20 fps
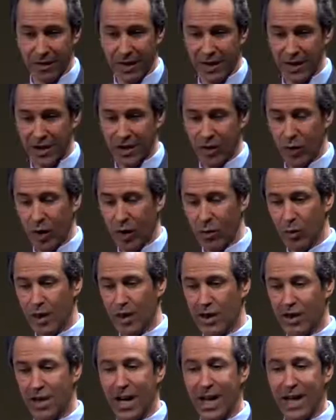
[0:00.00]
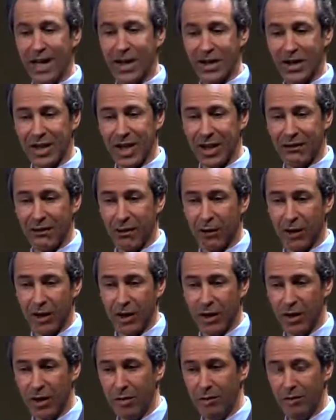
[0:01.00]
That's the one when it's high is not very
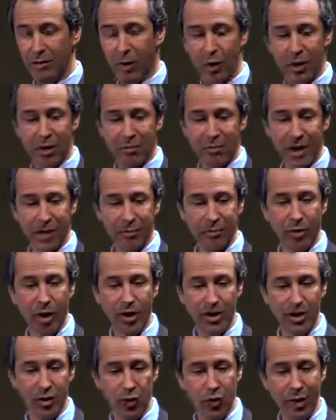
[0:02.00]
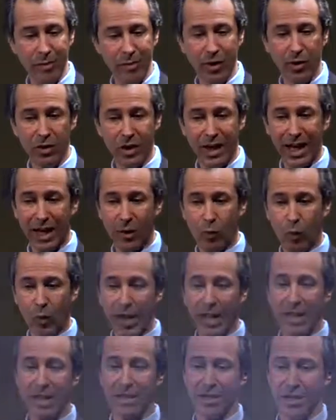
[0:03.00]
good. Postmenopausal women who gain
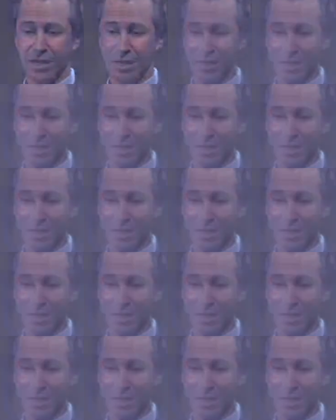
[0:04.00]
weight.